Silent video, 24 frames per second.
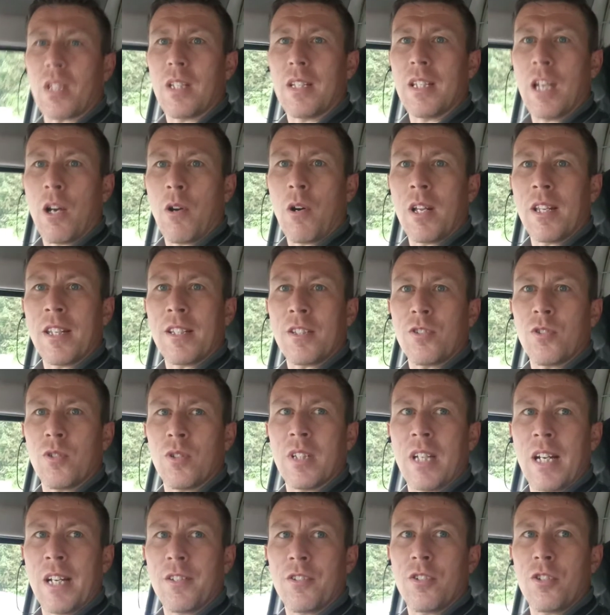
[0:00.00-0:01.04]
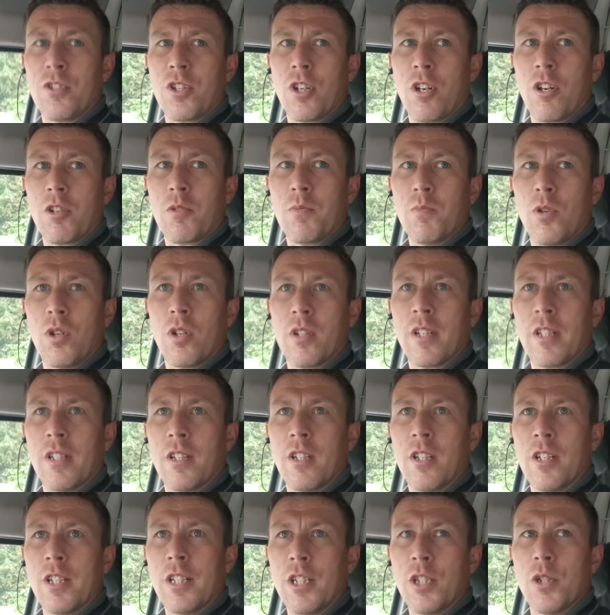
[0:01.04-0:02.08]
Now I do like to charge more than
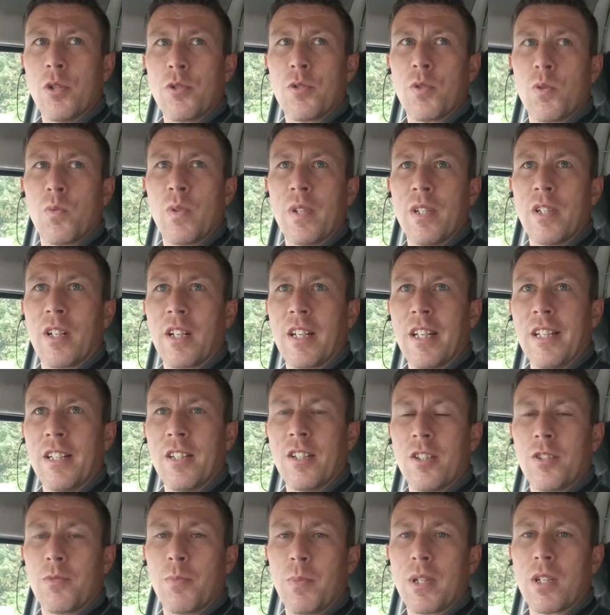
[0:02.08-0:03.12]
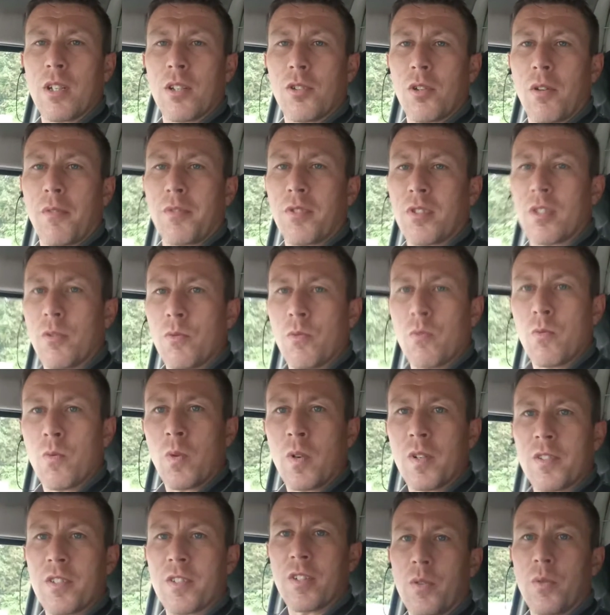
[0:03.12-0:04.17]
the usual window cleaners because obviously we
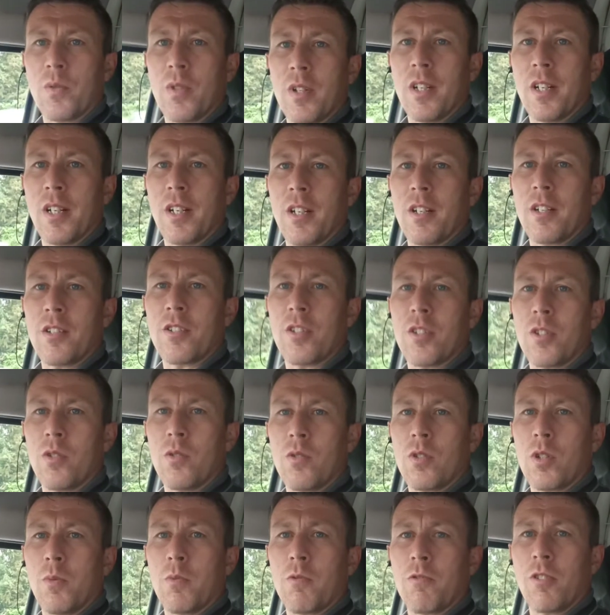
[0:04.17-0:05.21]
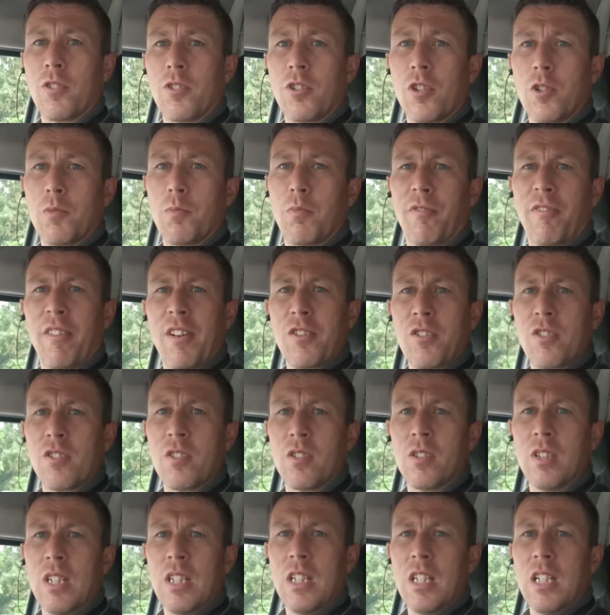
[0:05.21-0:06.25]
want to come across as
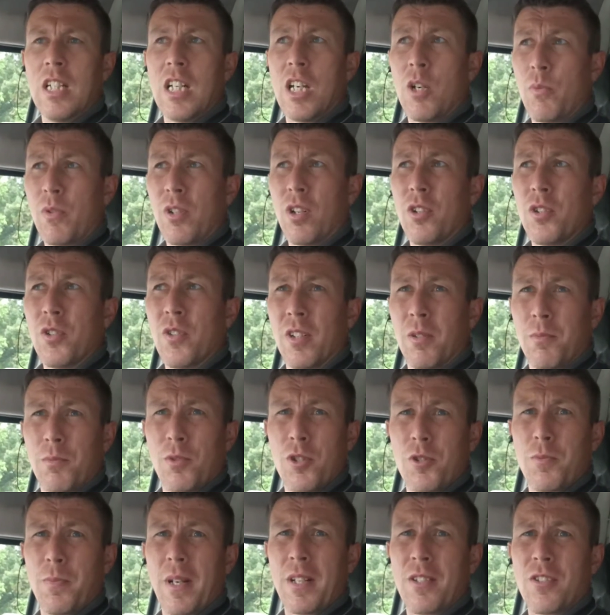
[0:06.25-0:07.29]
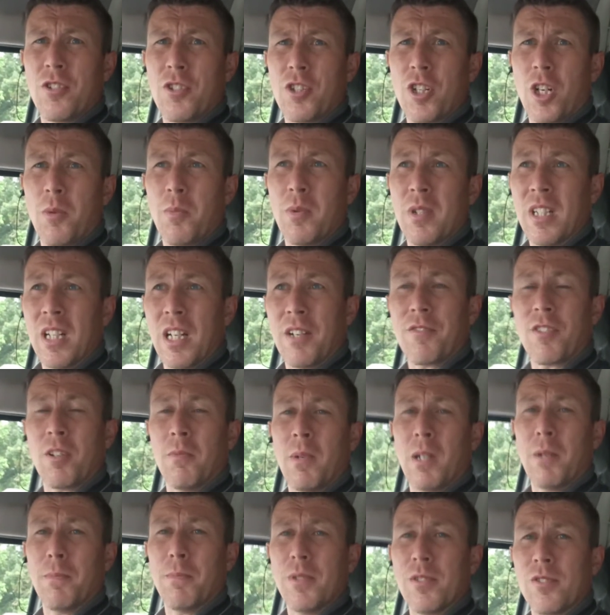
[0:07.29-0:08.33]
professional, and we are doing a much better job, and I've got
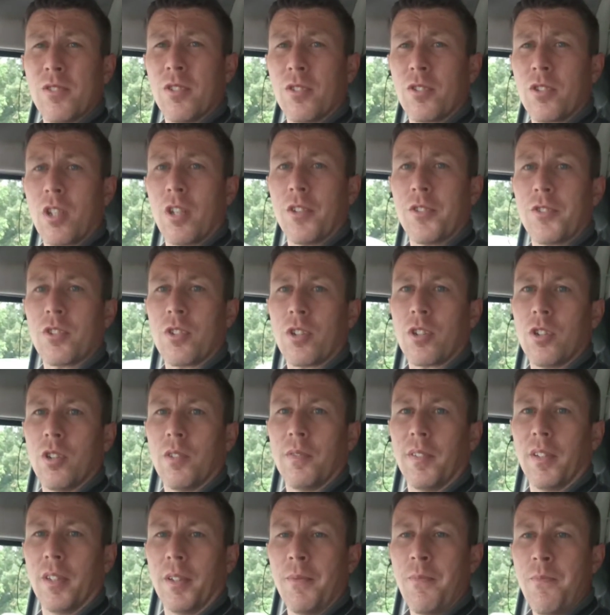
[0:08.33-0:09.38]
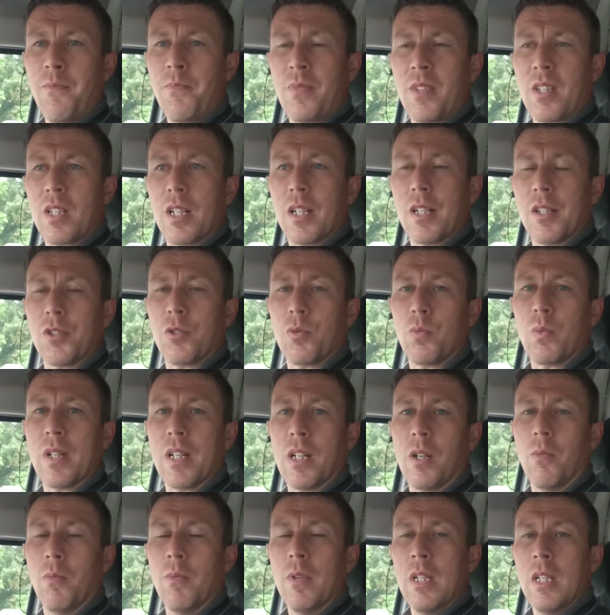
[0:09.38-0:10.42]
my business costs to cover as
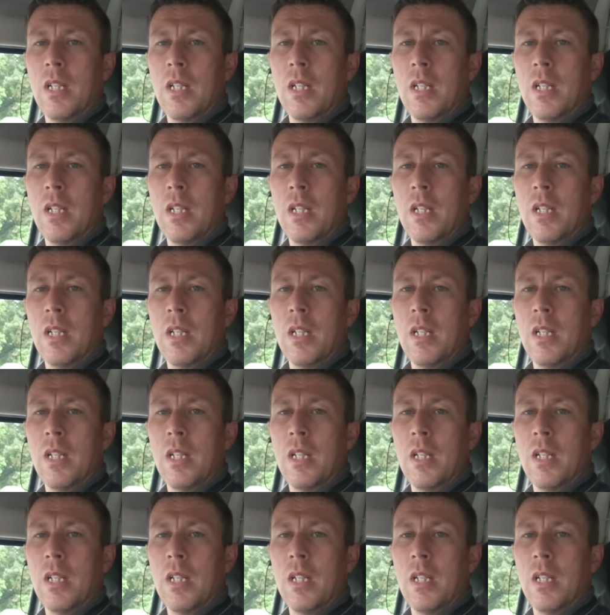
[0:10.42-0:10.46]
well.